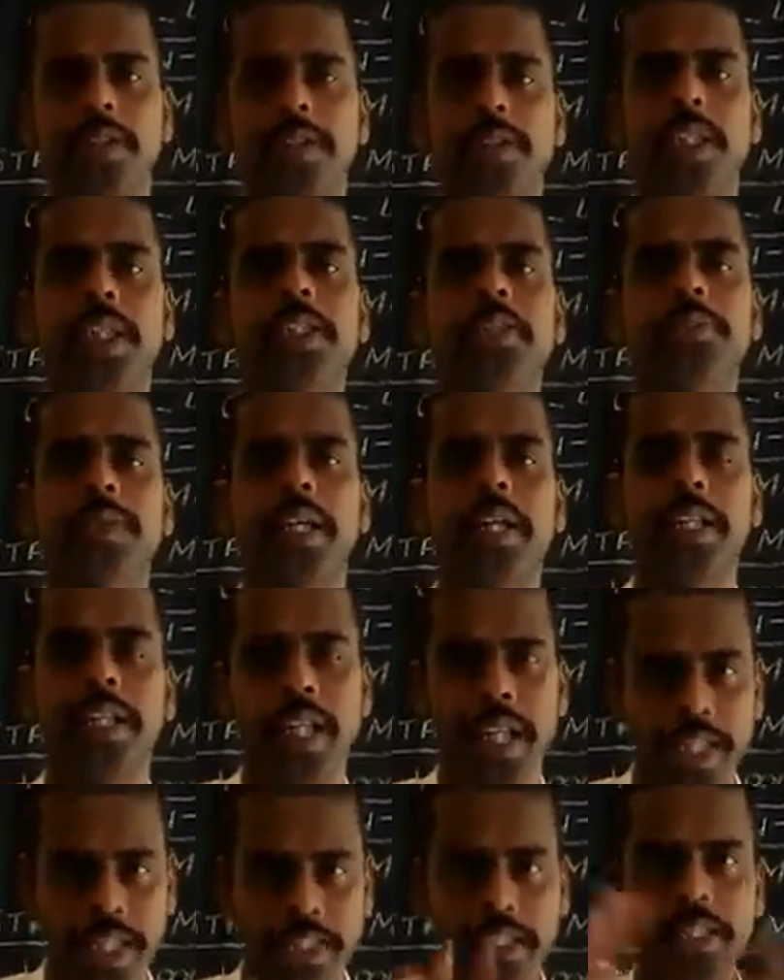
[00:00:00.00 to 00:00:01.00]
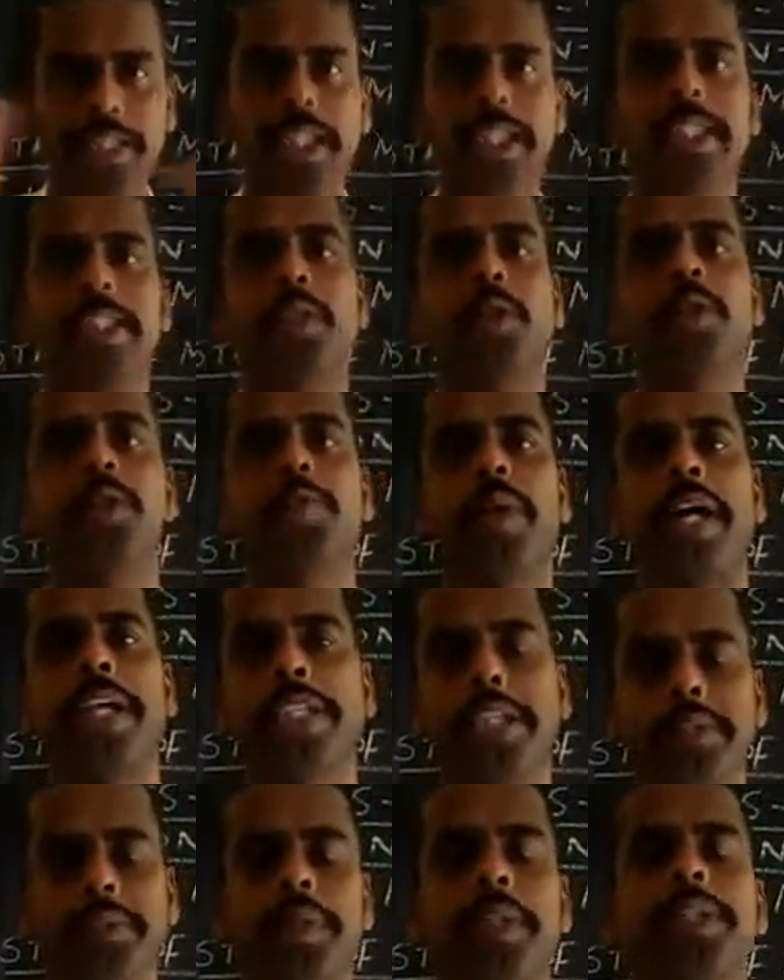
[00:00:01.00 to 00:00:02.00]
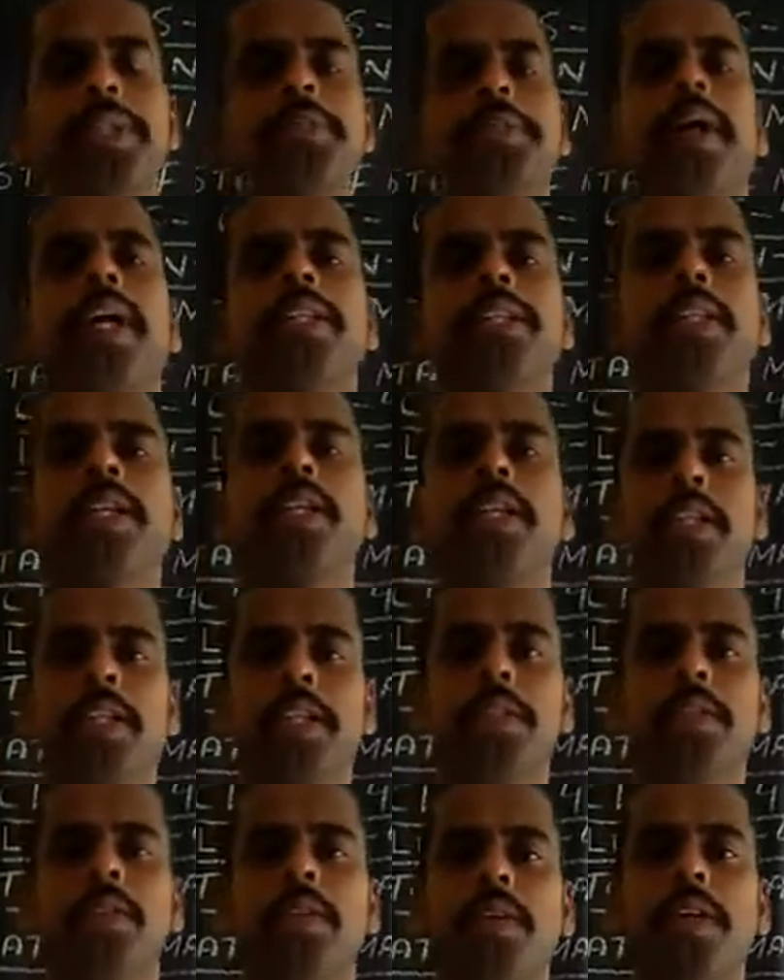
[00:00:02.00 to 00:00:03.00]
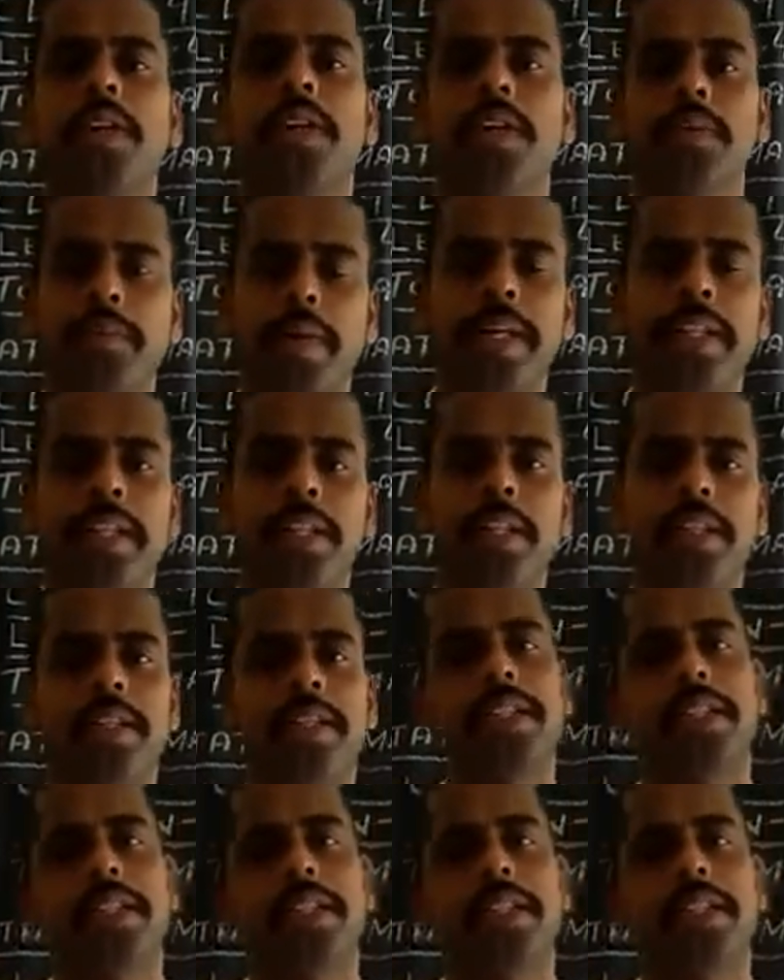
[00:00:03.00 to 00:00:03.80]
That's why anything that has occupied space and mass is called matter.